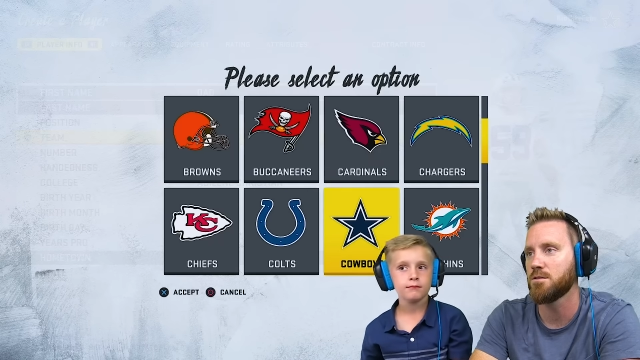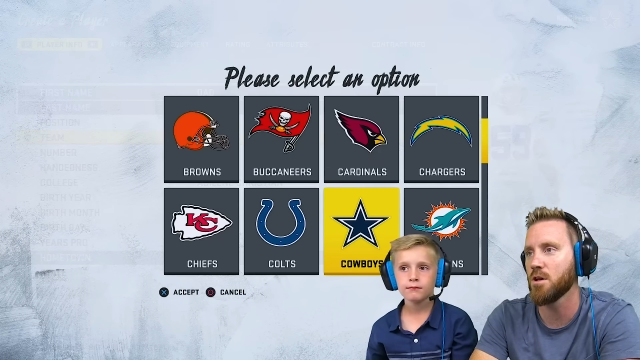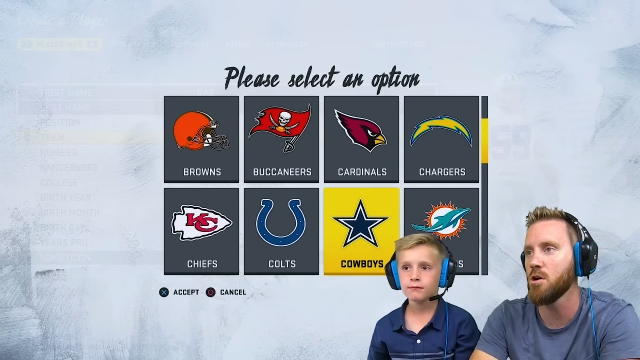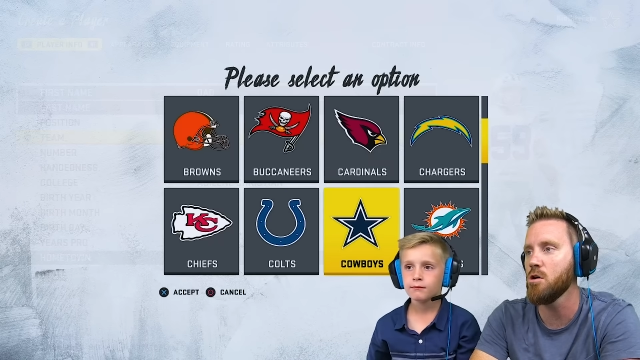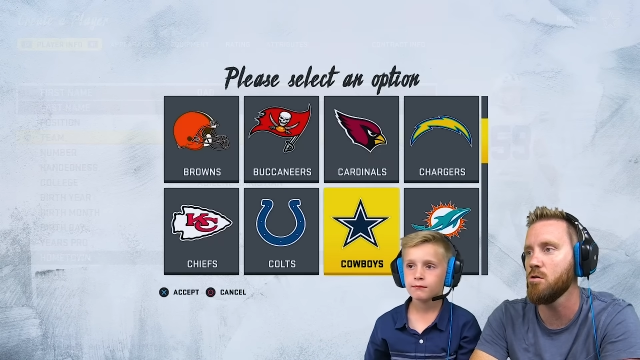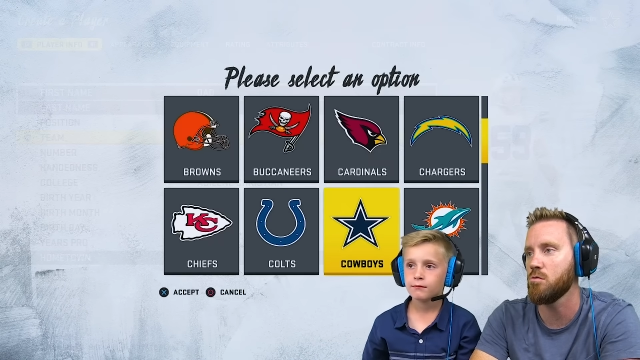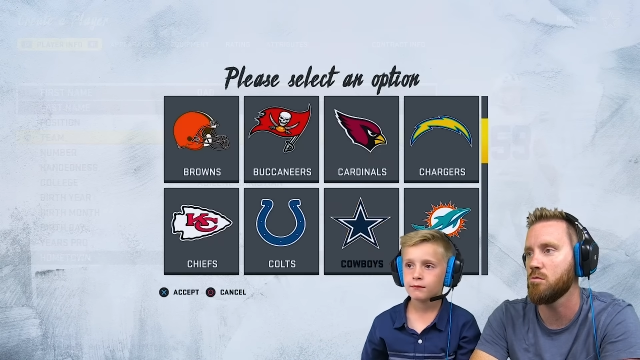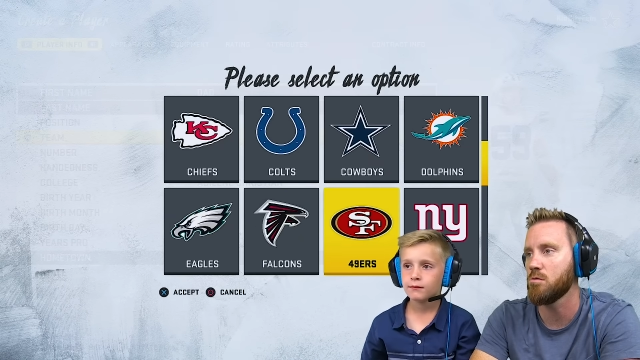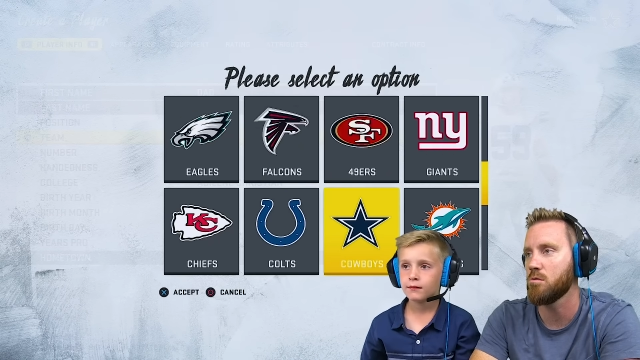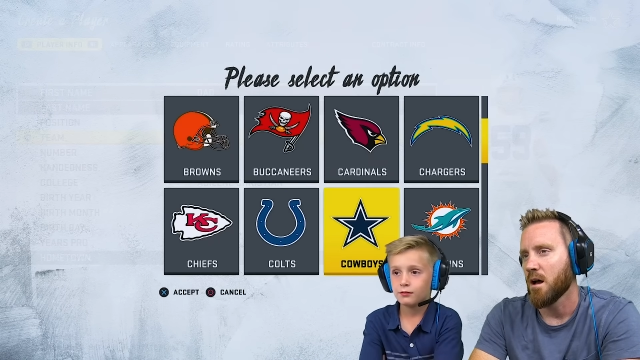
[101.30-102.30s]
Speaker 1: To who?
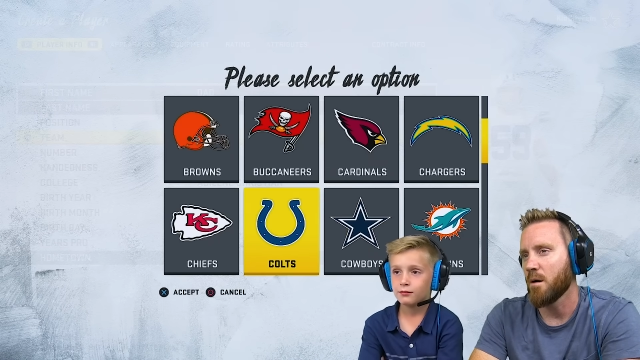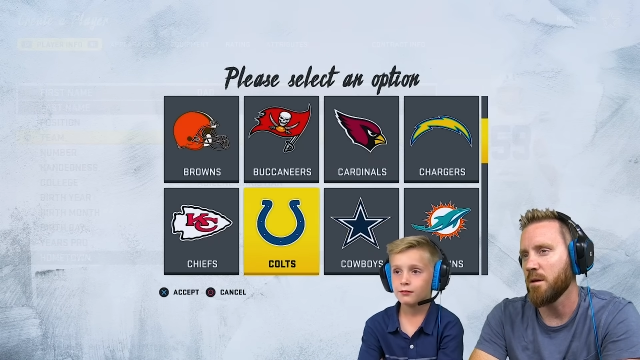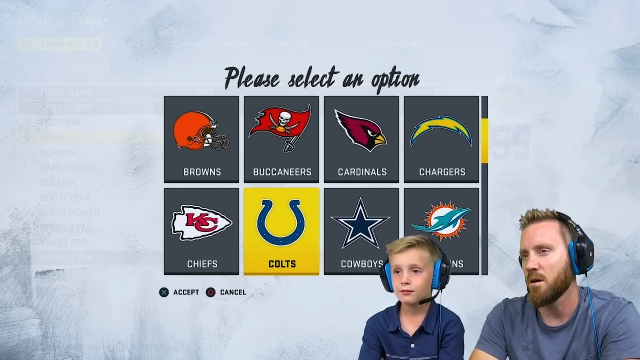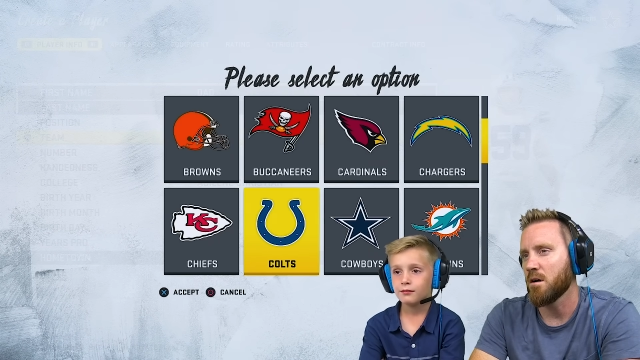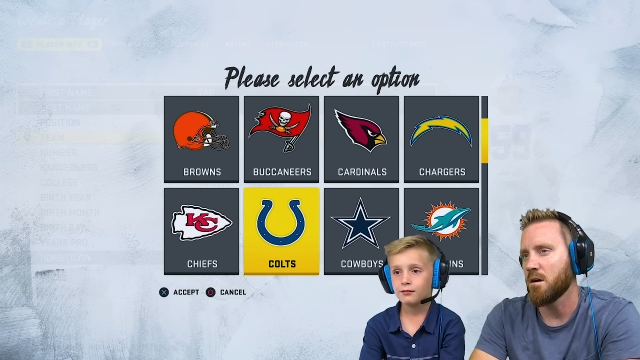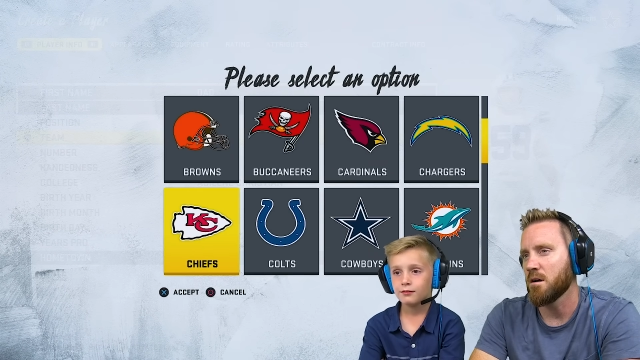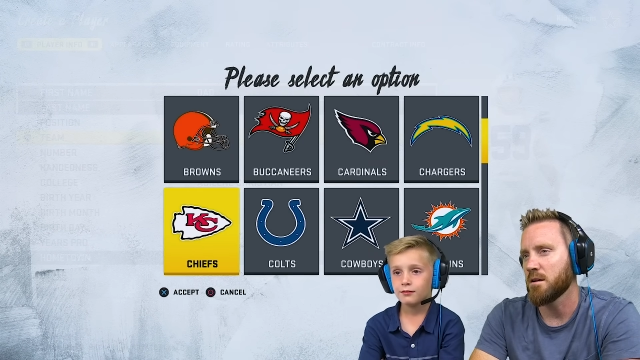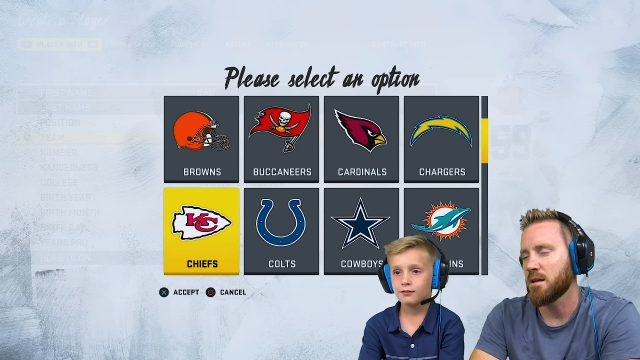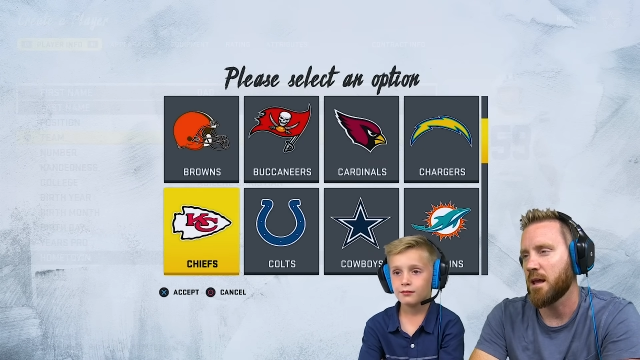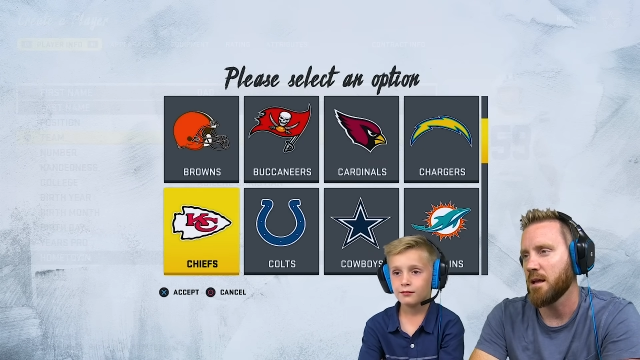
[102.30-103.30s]
I'll be
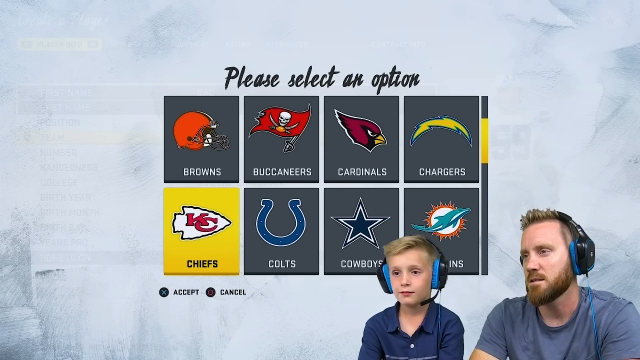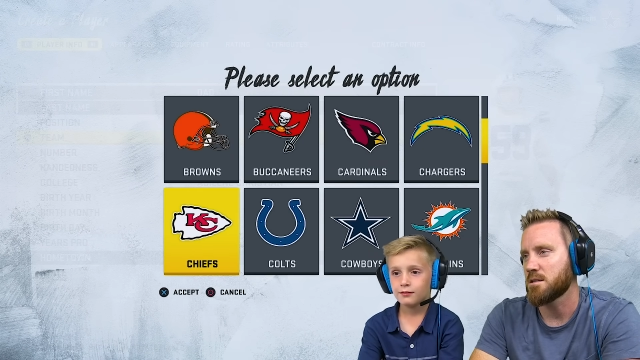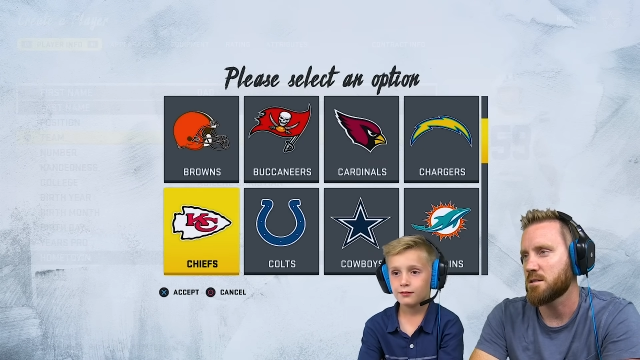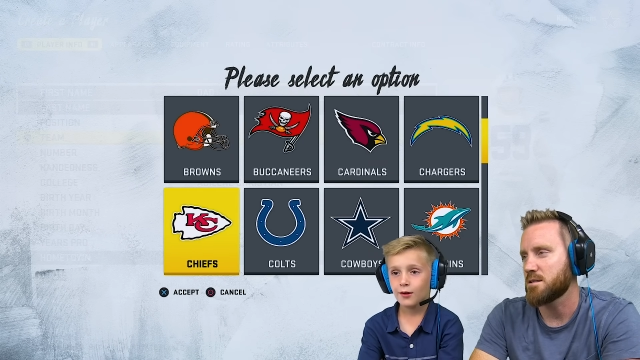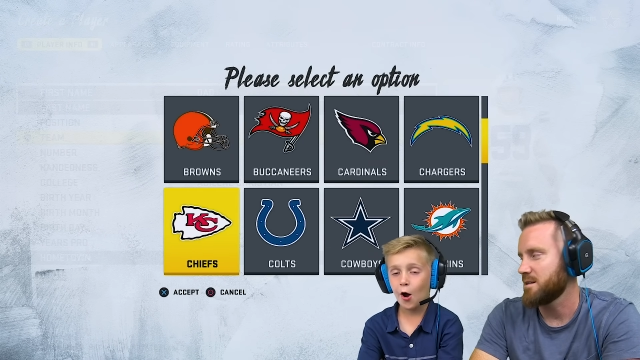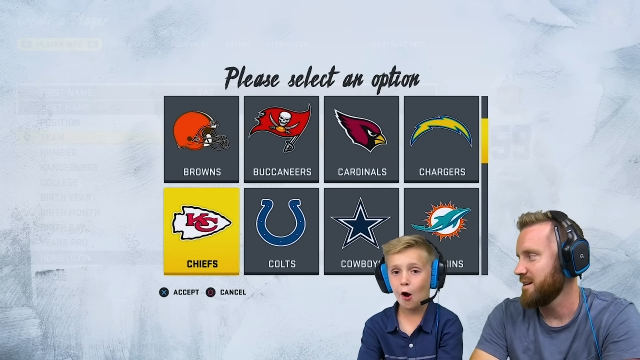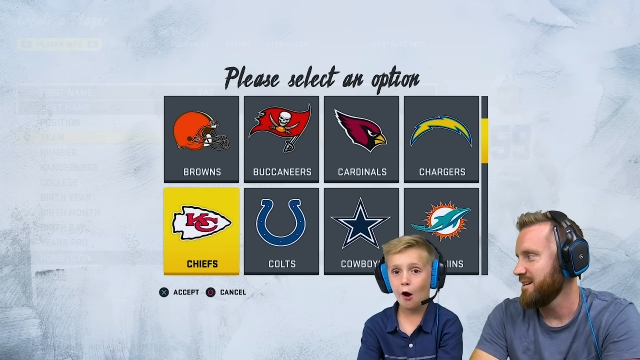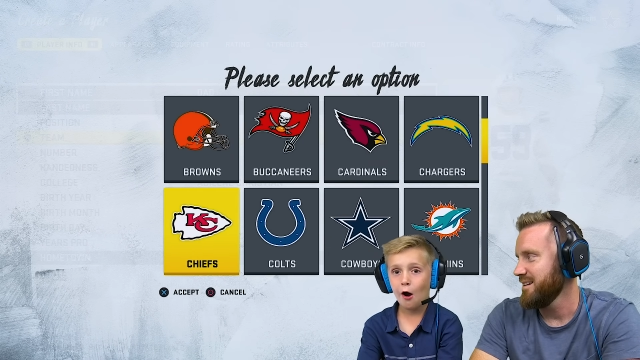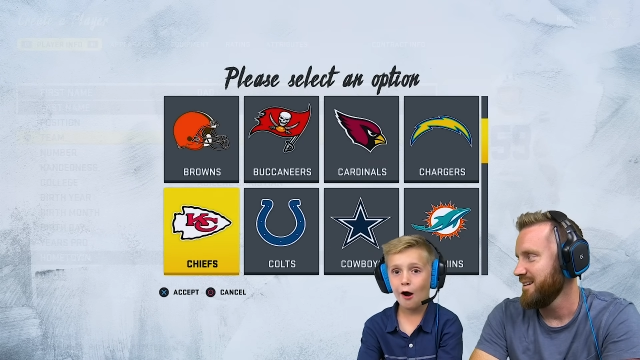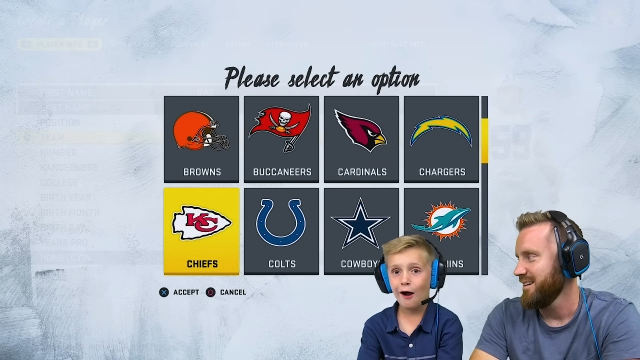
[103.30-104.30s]
on Kansas
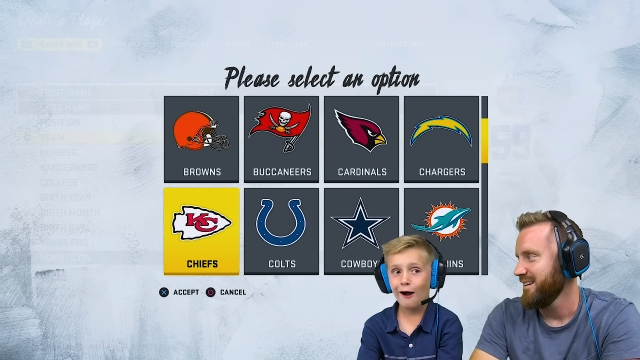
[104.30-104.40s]
City.